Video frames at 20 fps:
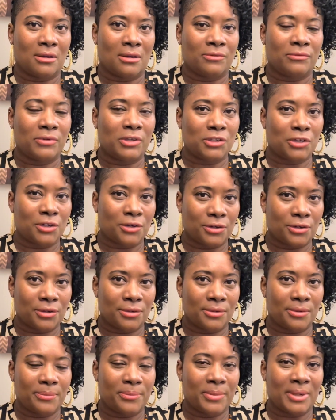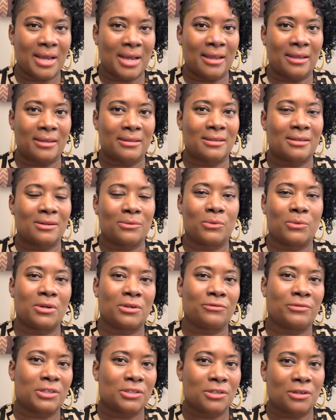return, but I didn't want to
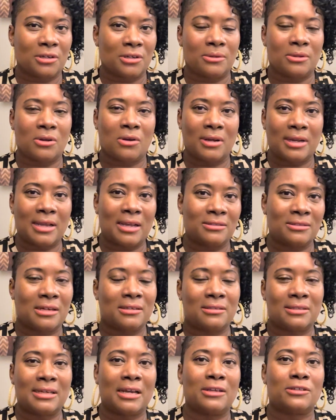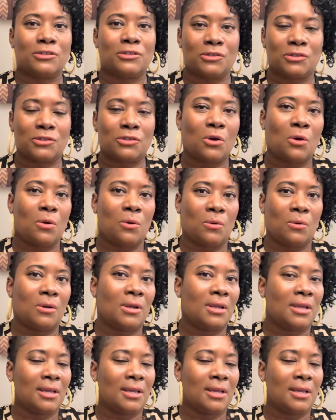return it online, so I decided to just go